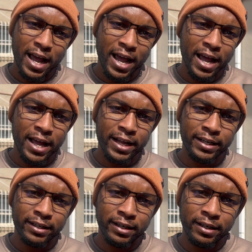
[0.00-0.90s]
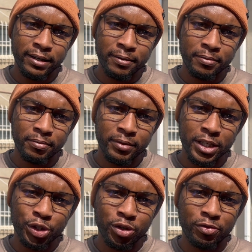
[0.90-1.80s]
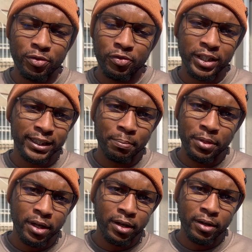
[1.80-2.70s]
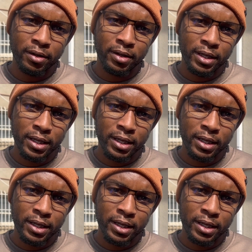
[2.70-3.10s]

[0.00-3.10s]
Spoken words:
and they should fix up the